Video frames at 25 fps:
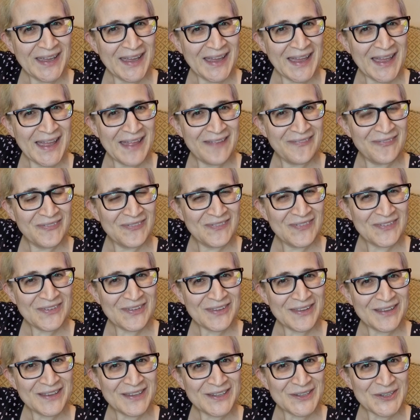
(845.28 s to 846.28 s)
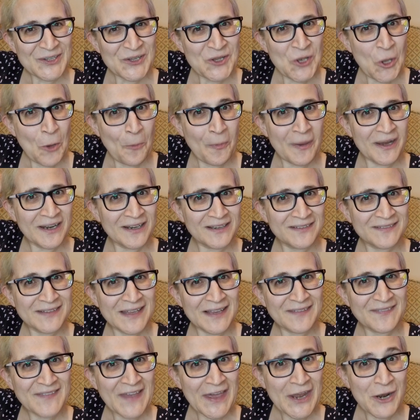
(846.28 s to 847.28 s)
And nobody could
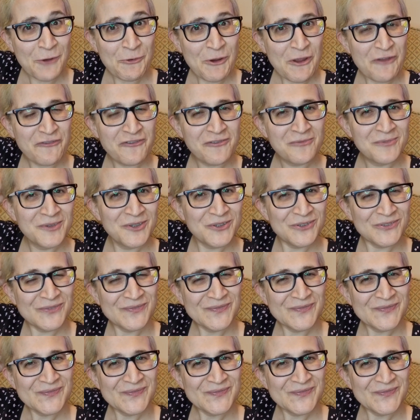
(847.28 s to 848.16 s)
take that away from you.